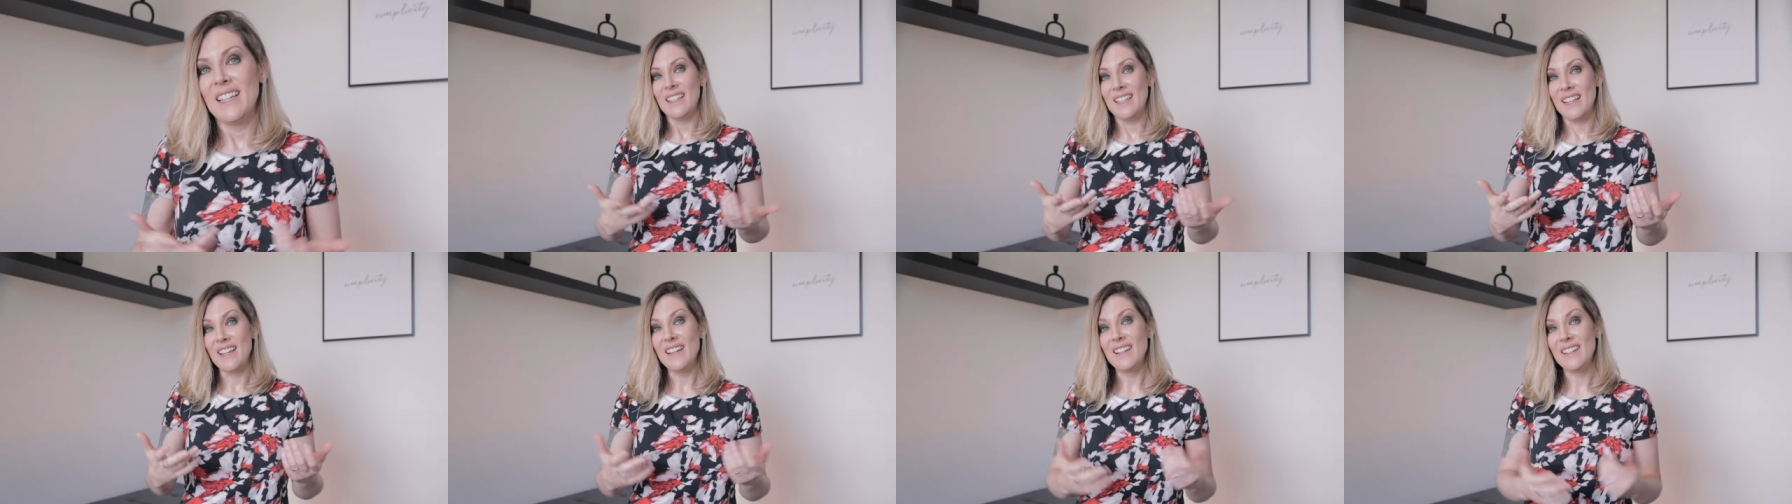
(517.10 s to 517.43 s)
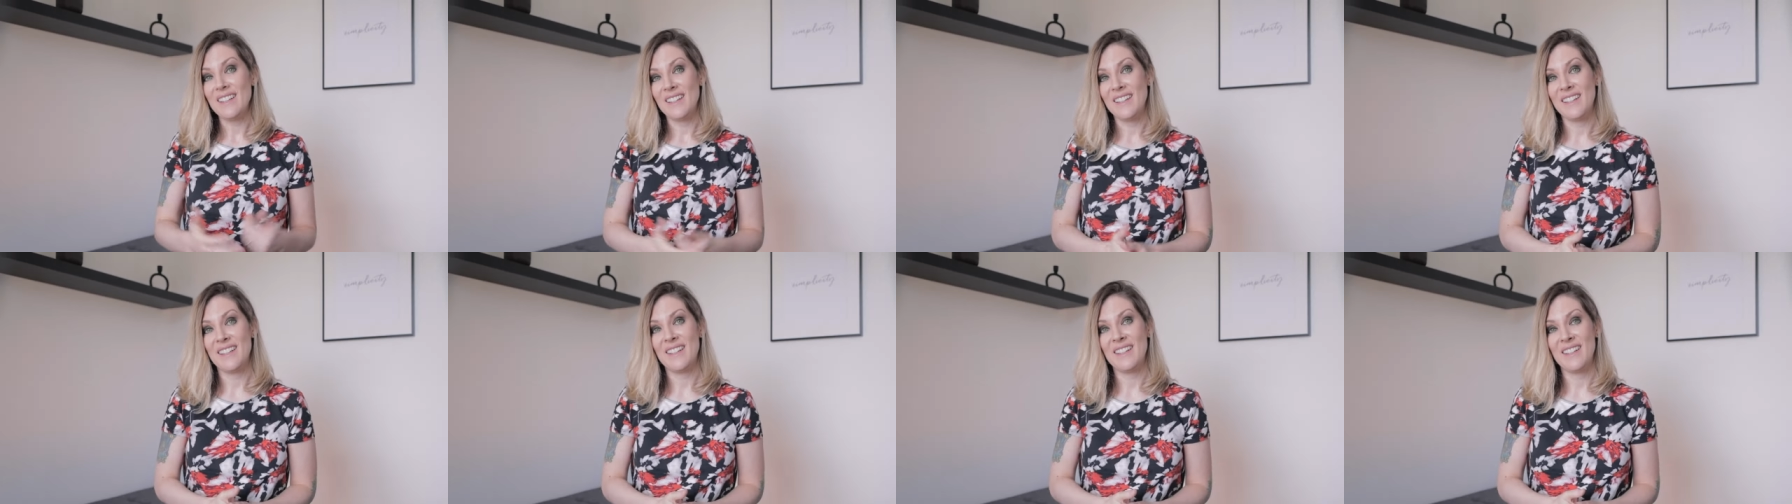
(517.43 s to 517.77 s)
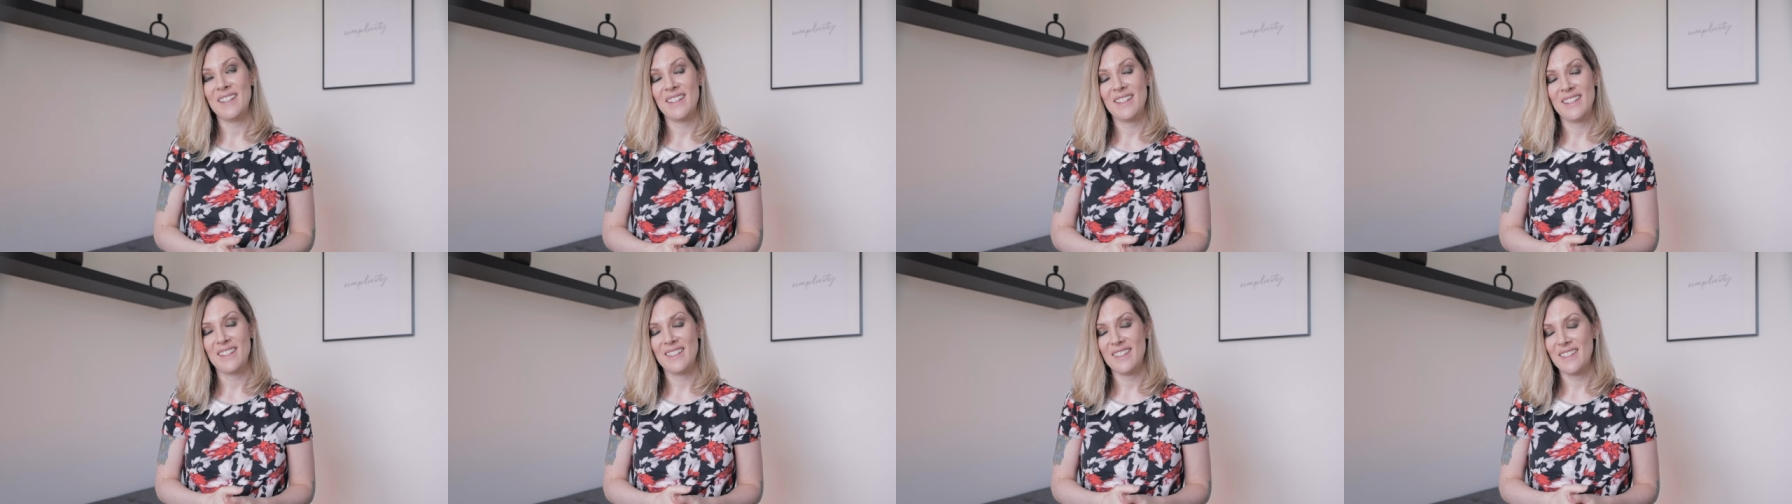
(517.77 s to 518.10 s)
Yeah,
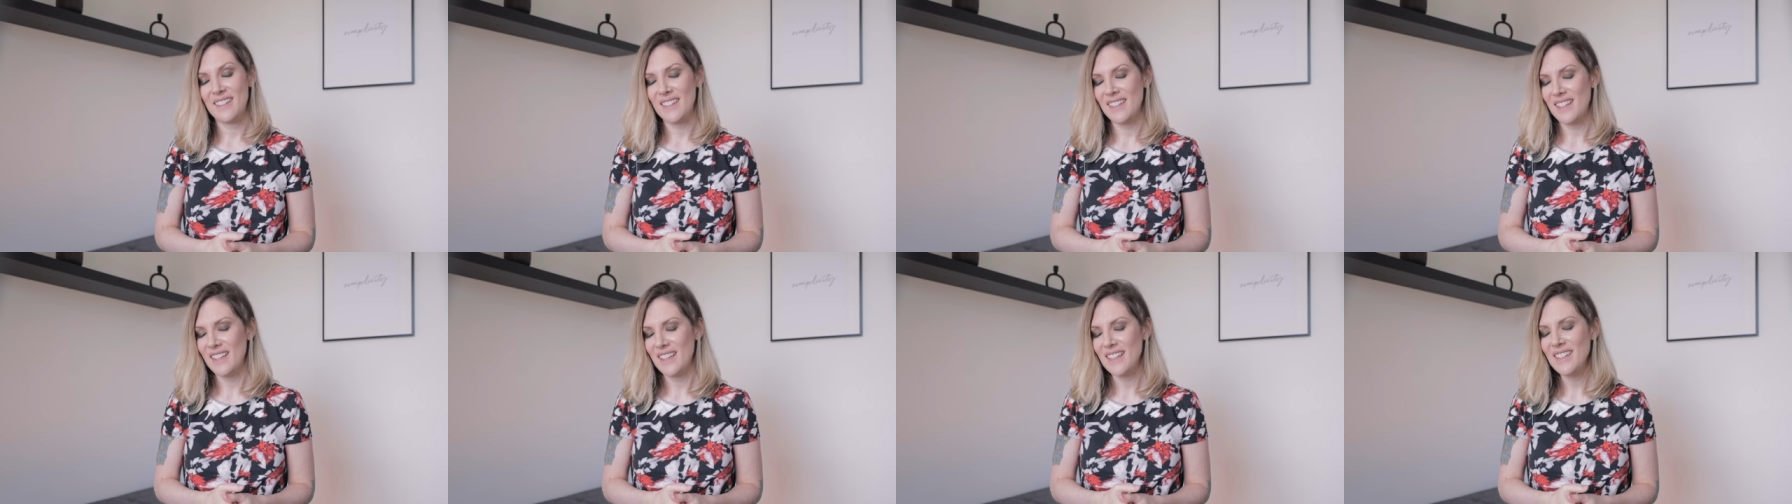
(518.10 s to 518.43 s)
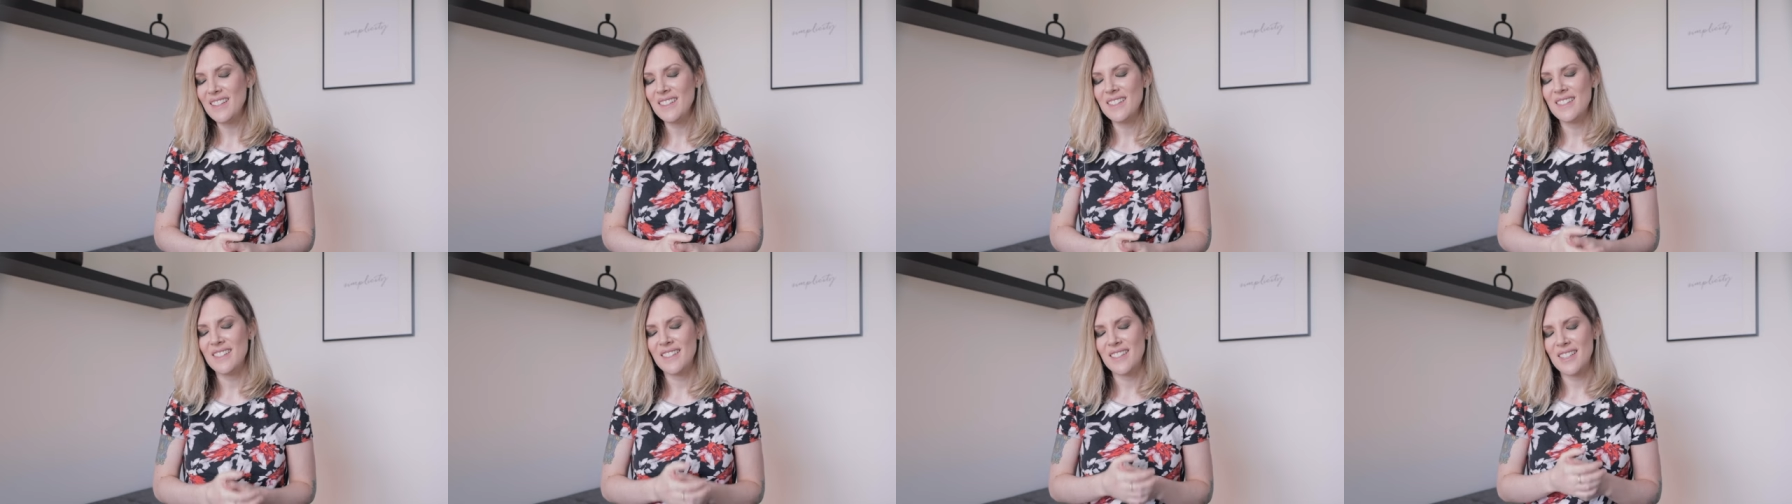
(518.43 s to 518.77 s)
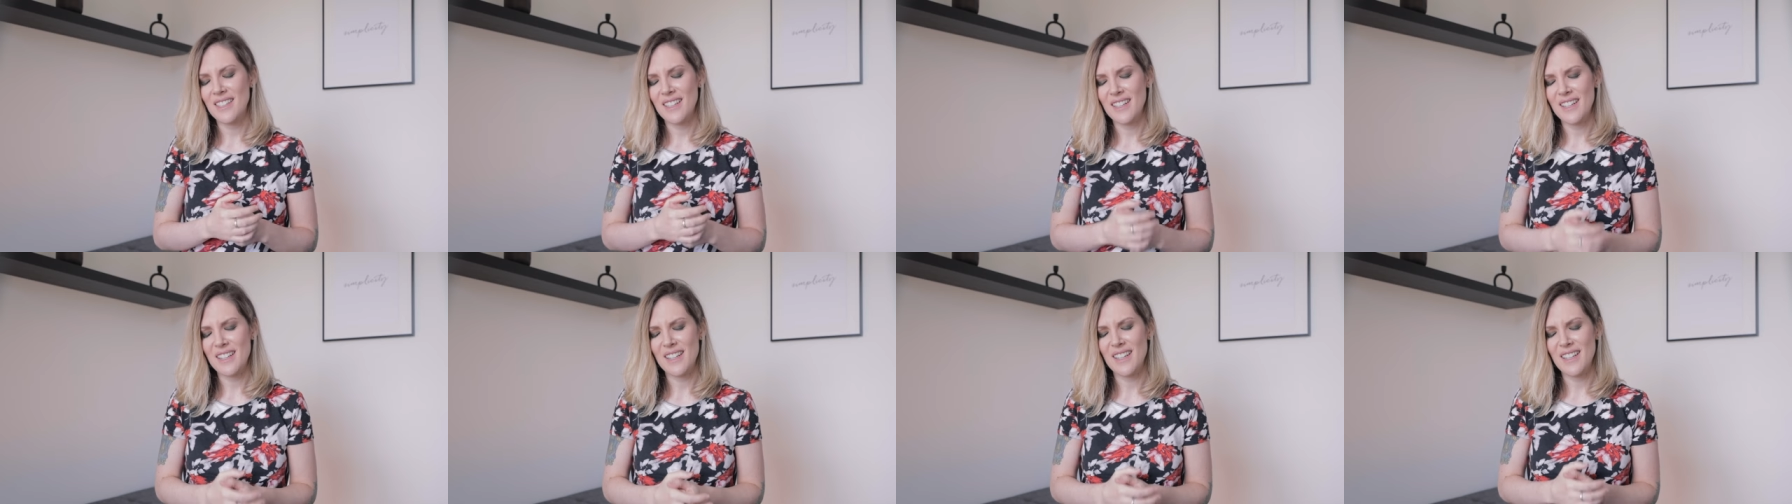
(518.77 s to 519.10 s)
the
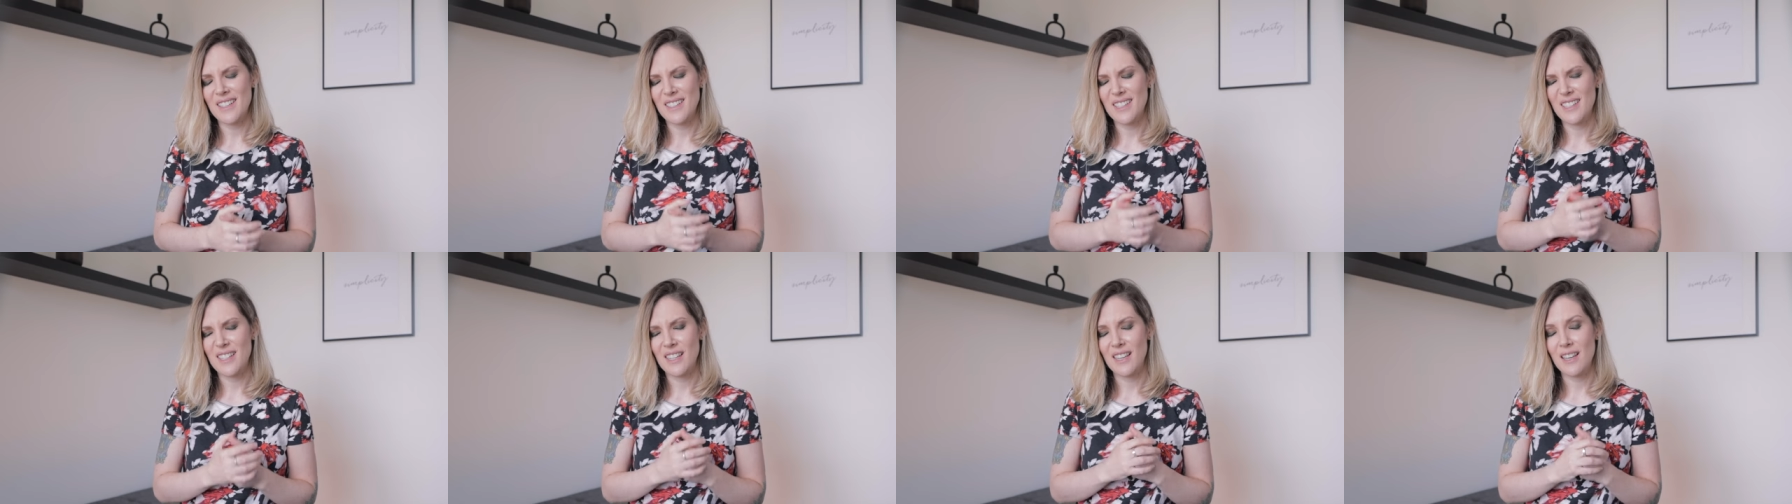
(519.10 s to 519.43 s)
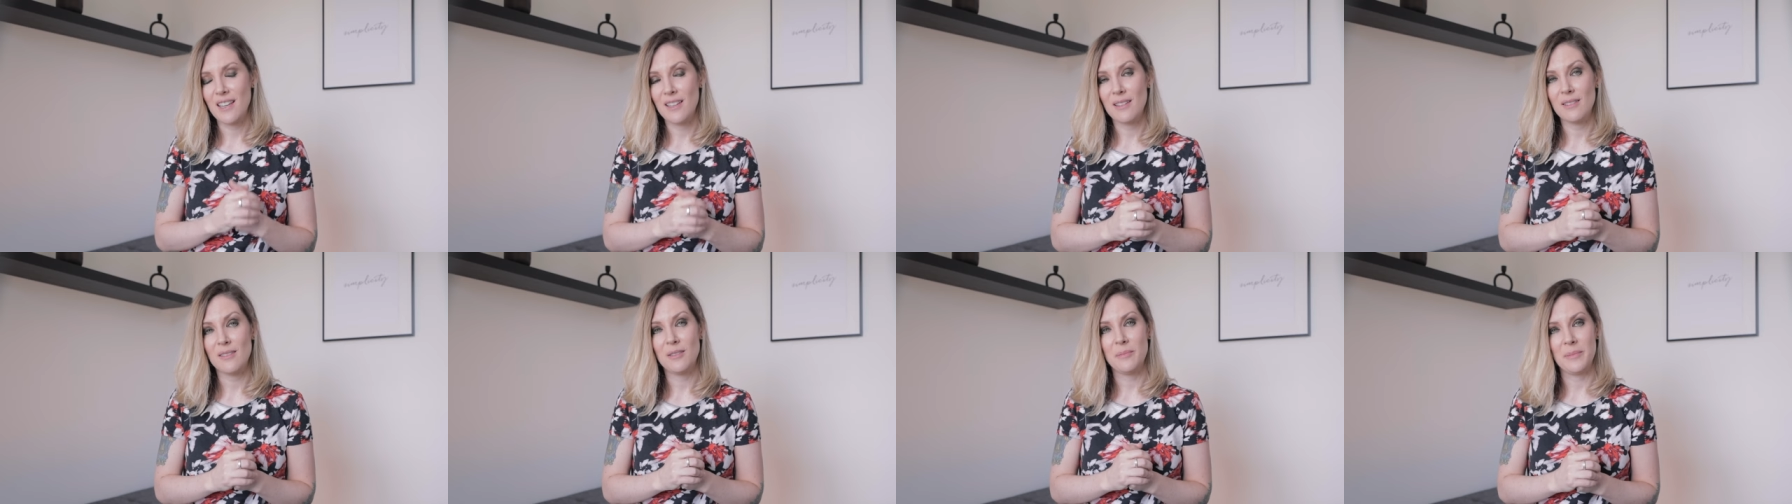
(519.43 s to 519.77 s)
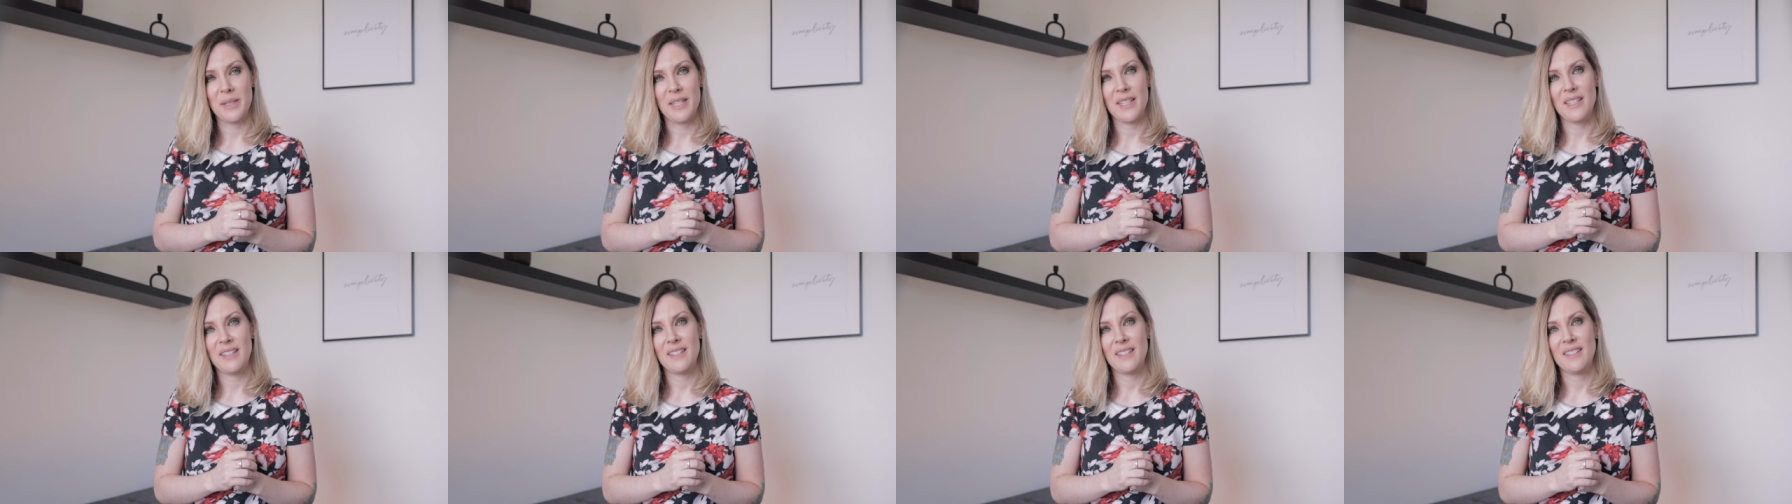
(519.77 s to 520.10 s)
endless nights kill
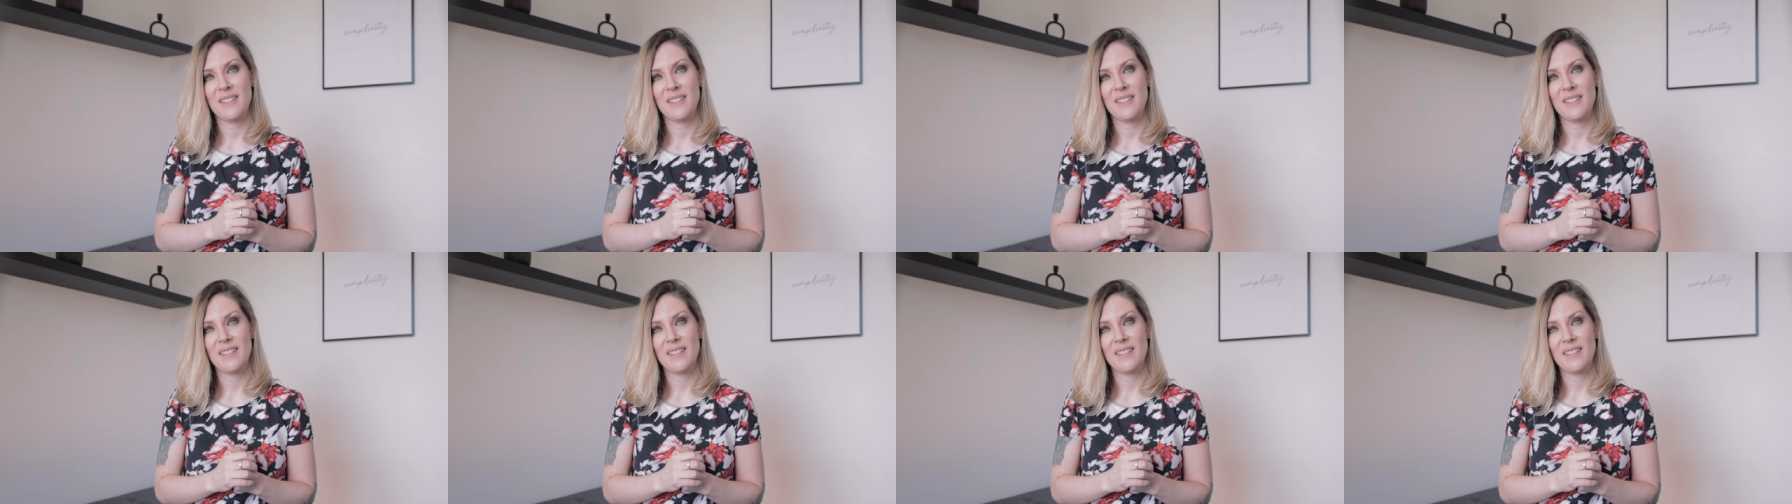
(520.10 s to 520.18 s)
me.